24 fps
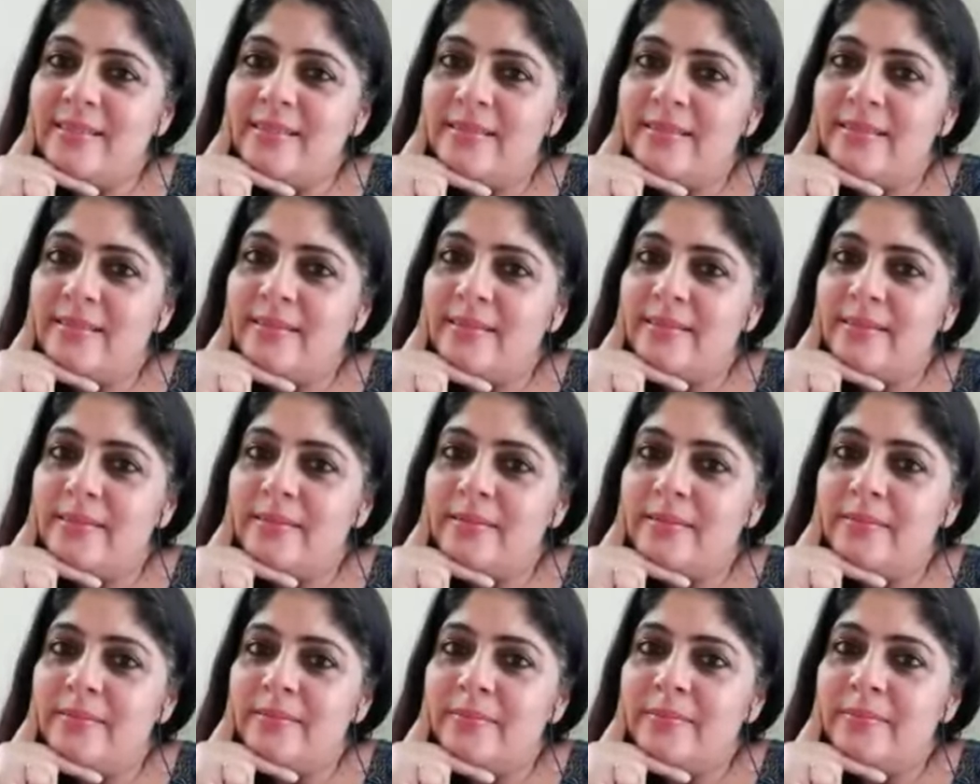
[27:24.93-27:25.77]

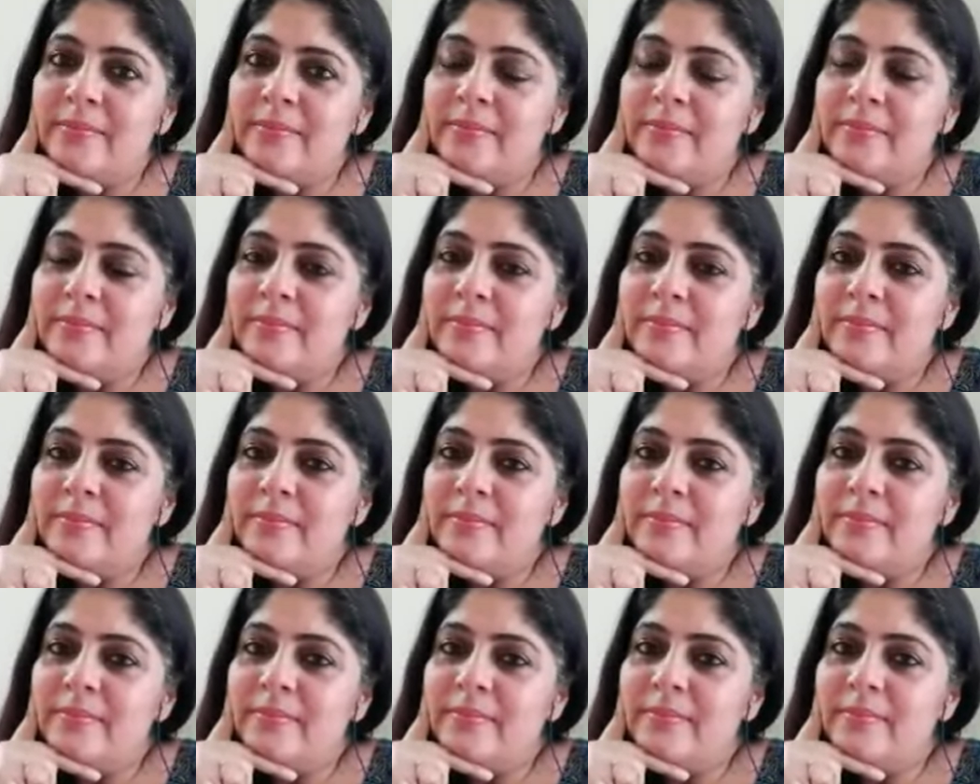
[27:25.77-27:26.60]

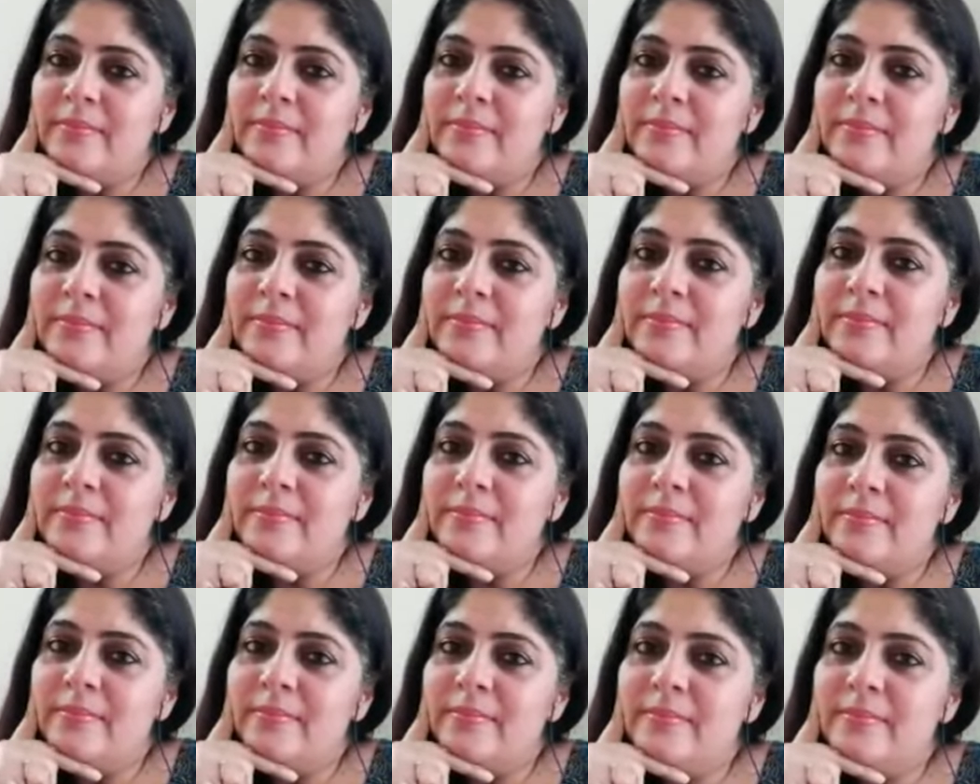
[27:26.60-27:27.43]

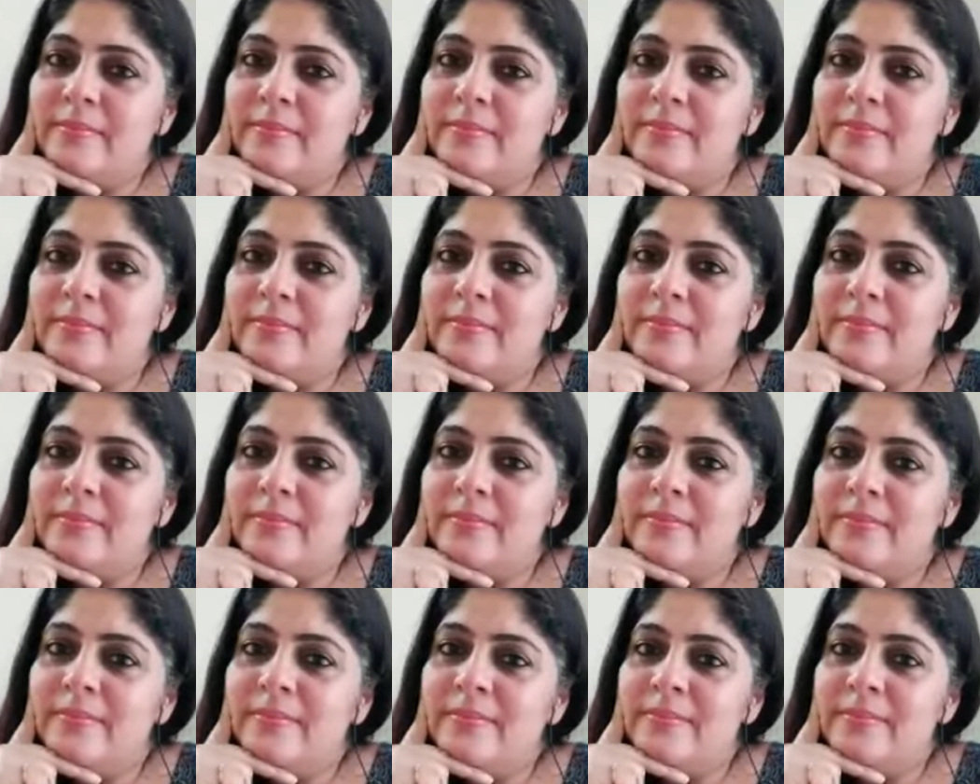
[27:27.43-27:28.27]

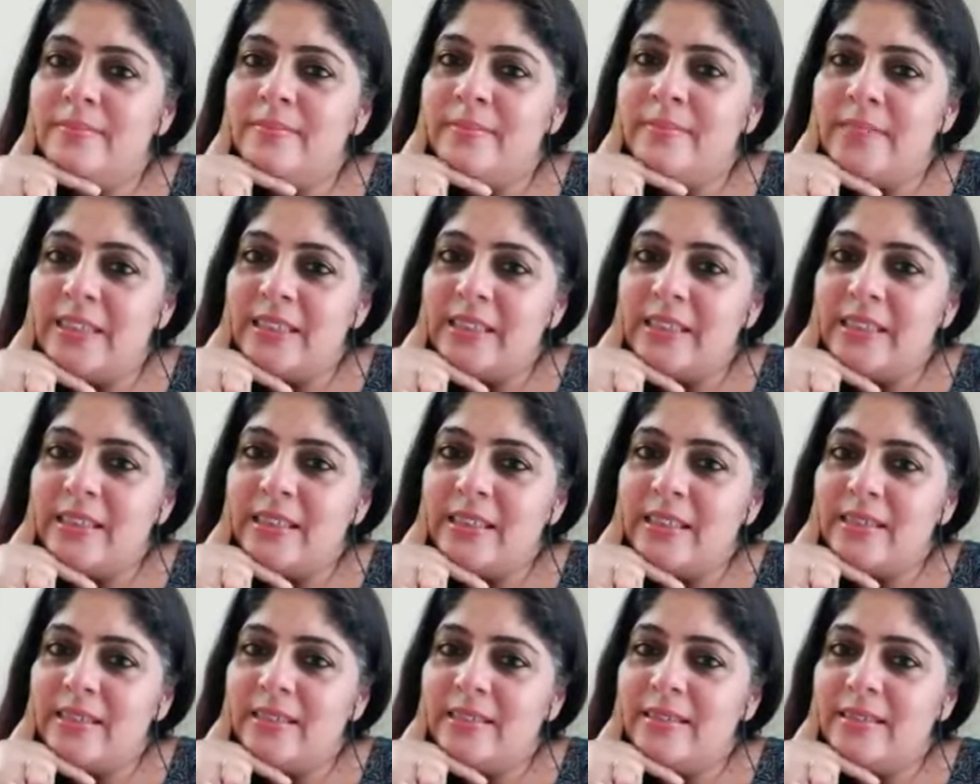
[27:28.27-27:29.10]

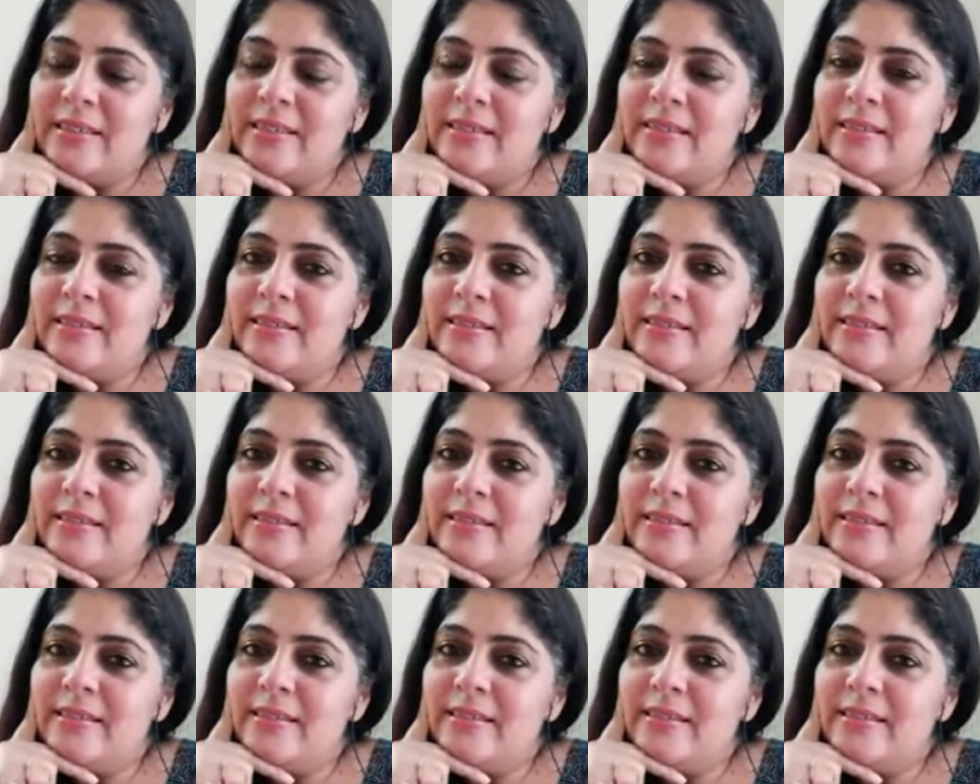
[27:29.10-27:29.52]
This person isn't speaking.